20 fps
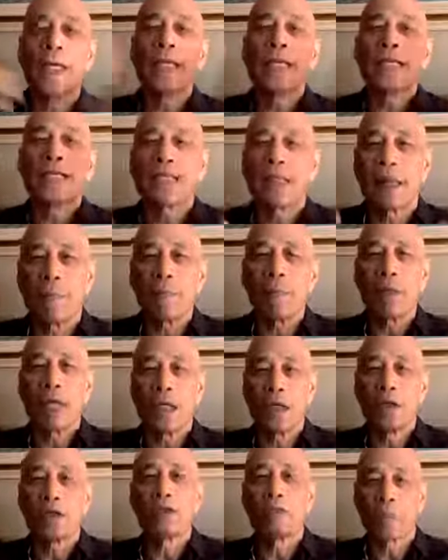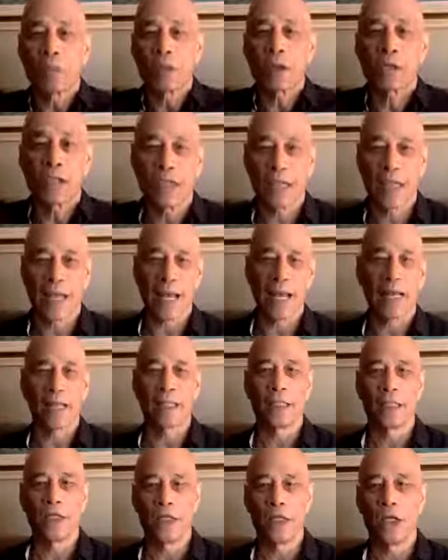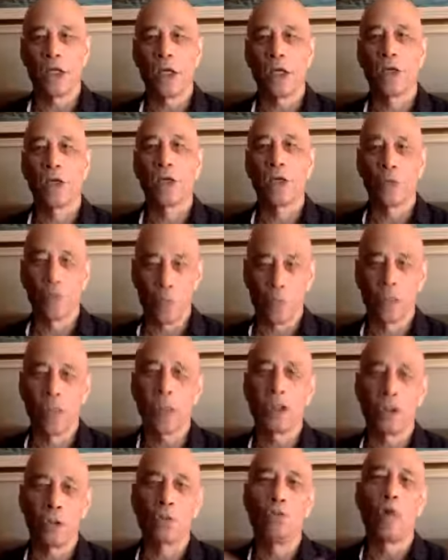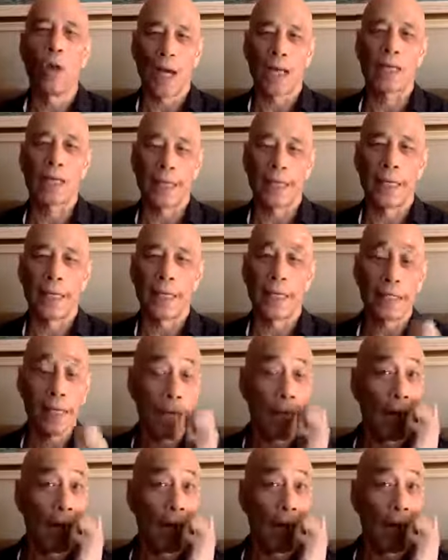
somebody whose personality you really do recognize.